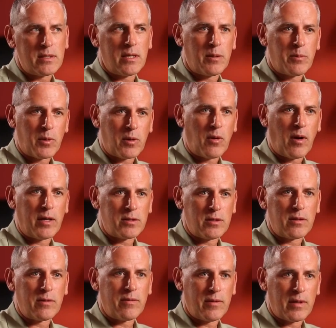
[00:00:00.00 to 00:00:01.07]
to see the
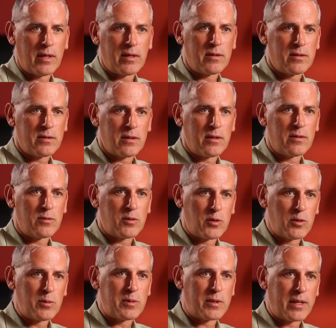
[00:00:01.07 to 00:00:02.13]
progression of things, you know,
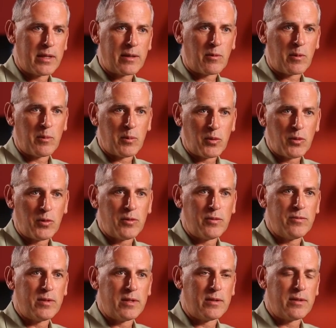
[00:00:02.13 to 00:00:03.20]
tubes getting
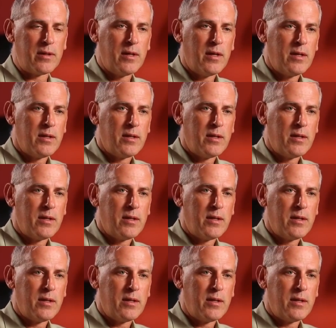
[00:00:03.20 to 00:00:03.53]
removed and